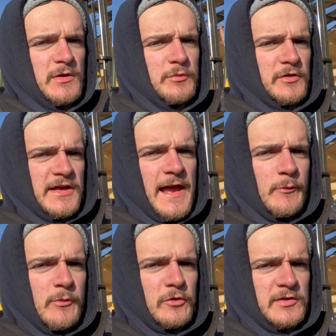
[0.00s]
put the gable
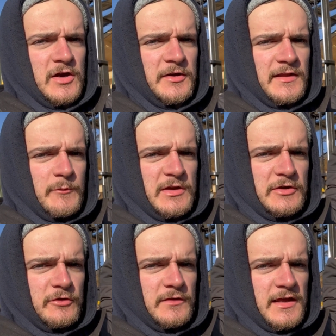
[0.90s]
boards on, and then we can
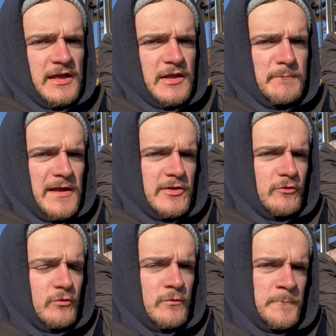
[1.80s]
do the
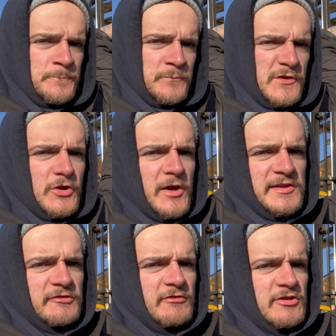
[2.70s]
metal
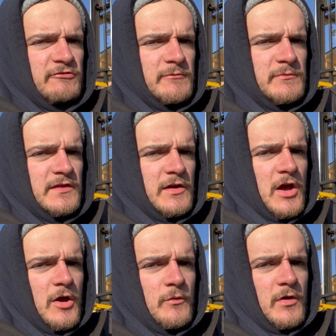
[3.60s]
90-degree trims that
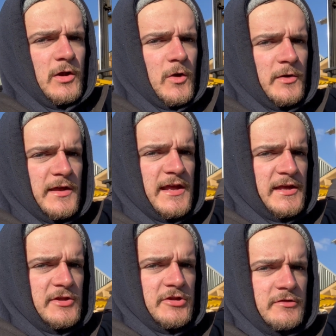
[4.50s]
go along
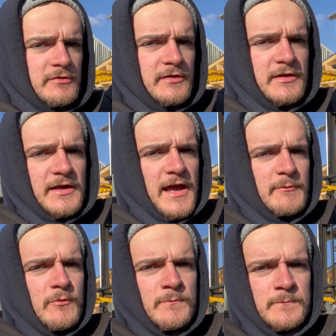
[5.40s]
each
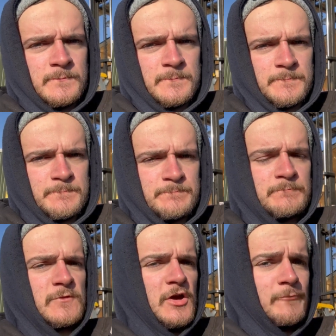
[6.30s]
gable.
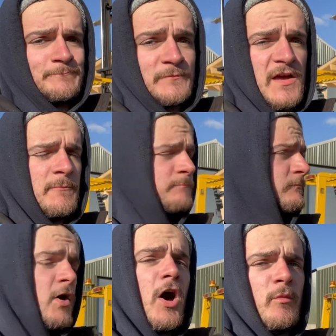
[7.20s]
So yeah,
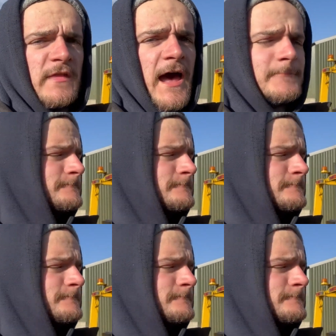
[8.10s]
on with that.